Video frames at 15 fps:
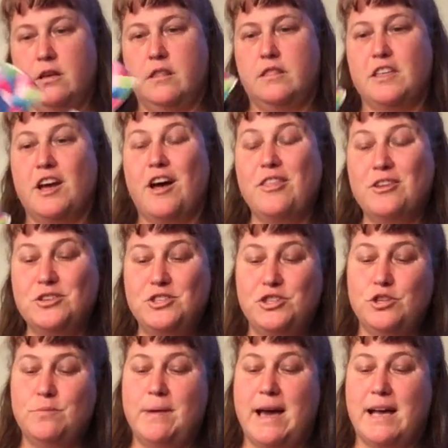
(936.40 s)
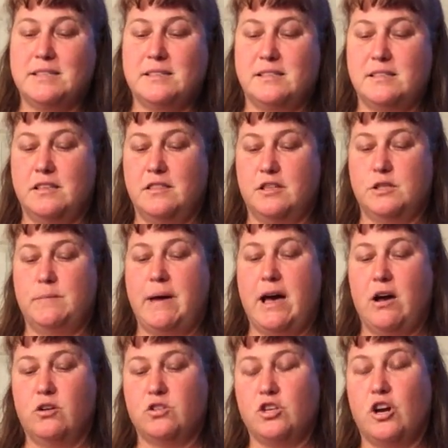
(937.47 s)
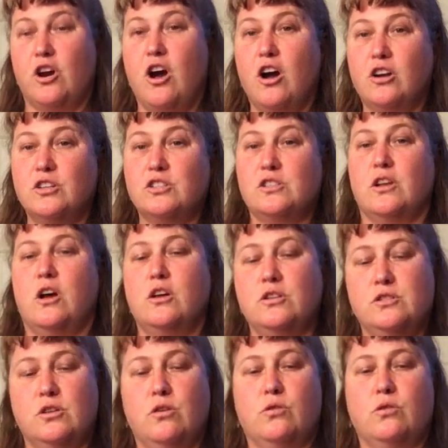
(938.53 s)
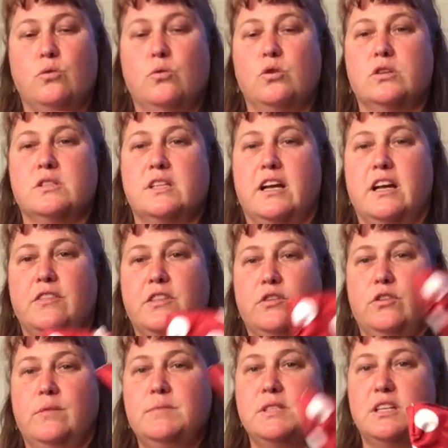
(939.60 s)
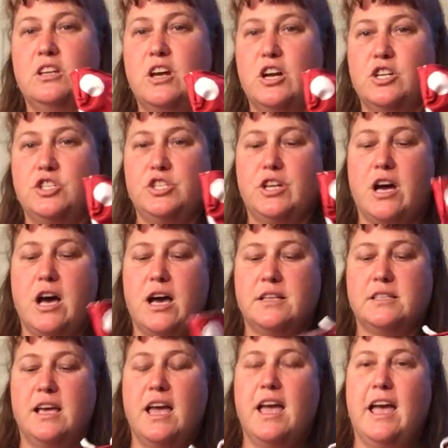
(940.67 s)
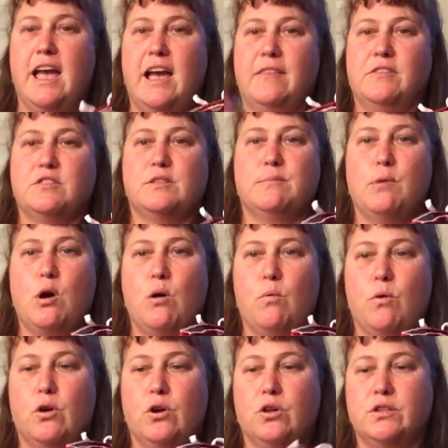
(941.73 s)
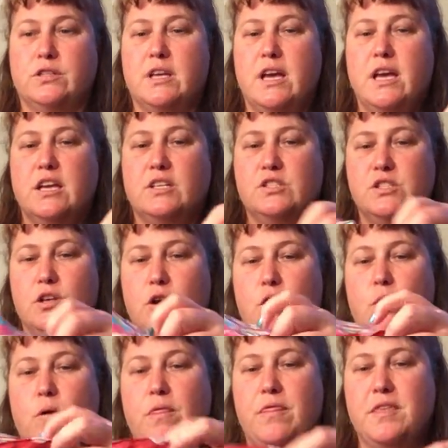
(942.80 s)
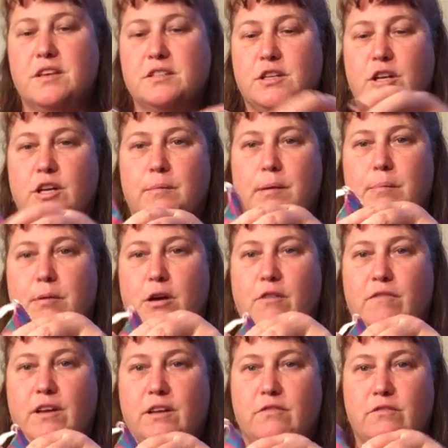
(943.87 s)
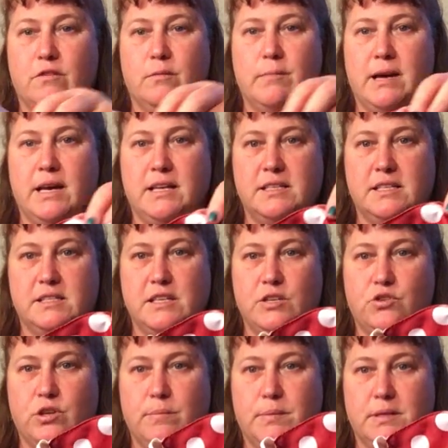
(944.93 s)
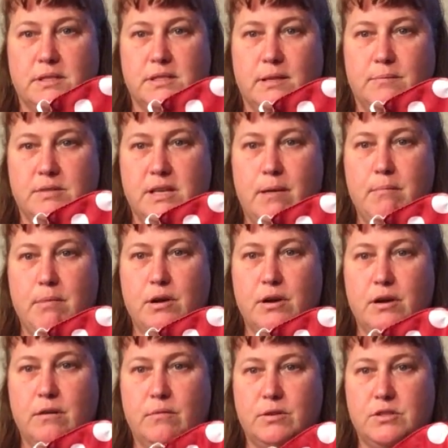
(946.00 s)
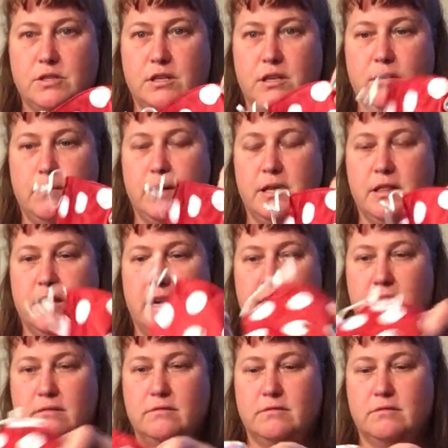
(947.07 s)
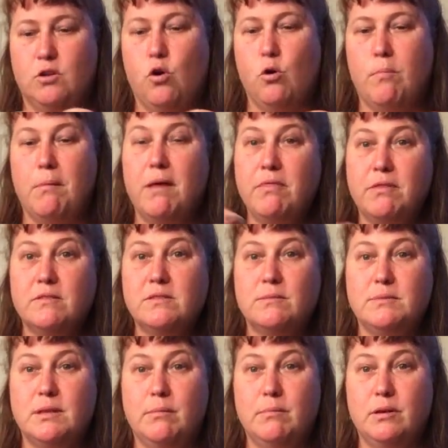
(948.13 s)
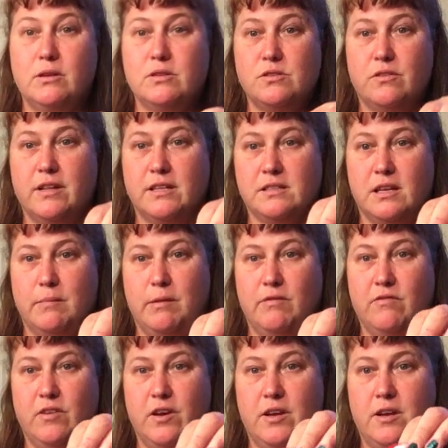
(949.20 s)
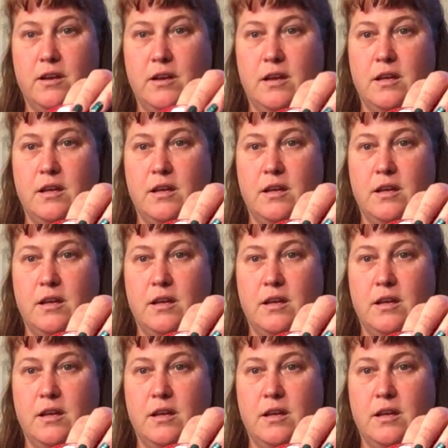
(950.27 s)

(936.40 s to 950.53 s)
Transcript: the other two masks in this pouch are also cool. So I got the Crimson Large Dot and the Small World. So these are going to be perfect for my Disney trip in September, which is going to be like the whole month of September. So that's going to be fun.